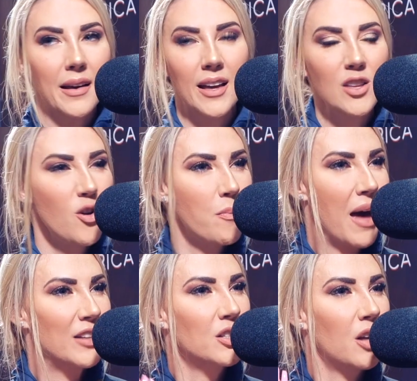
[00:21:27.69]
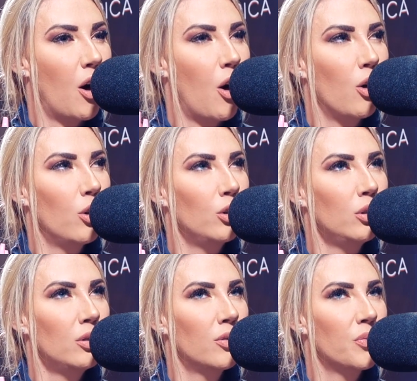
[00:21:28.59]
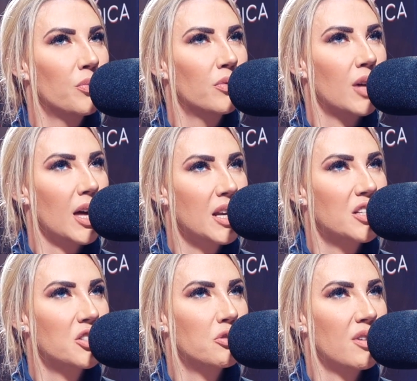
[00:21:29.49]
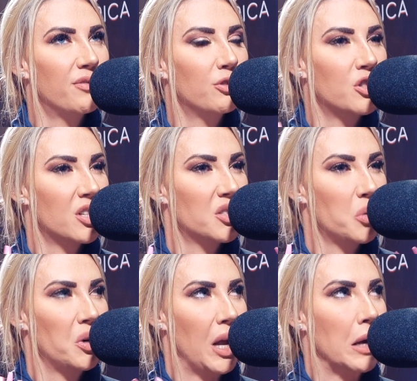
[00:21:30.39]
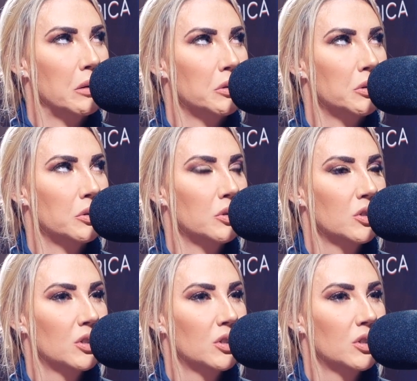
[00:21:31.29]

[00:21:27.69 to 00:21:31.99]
Can you imagine a whole industry for just your nails?